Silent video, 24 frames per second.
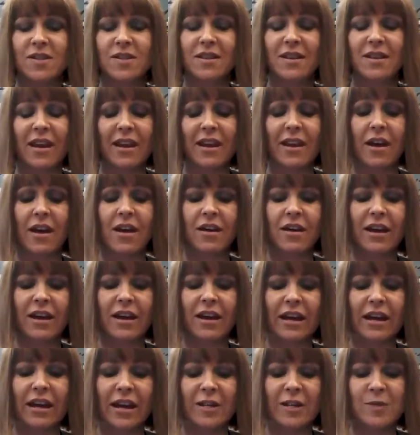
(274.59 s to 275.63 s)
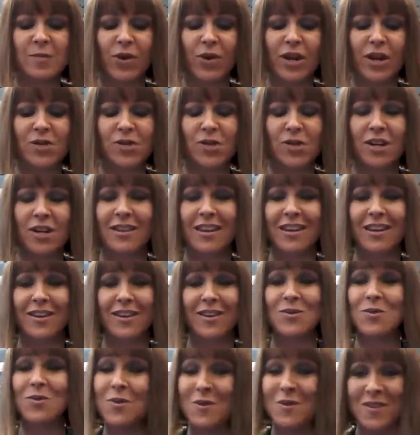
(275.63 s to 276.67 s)
gaining inspiration, and then the
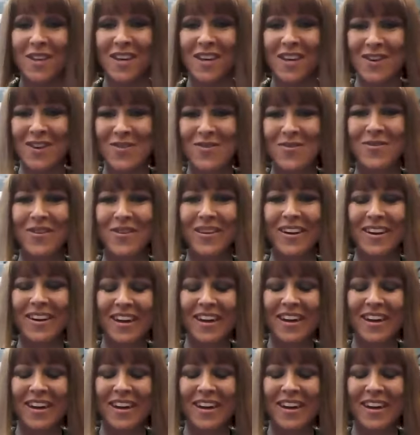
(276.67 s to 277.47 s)
tools that you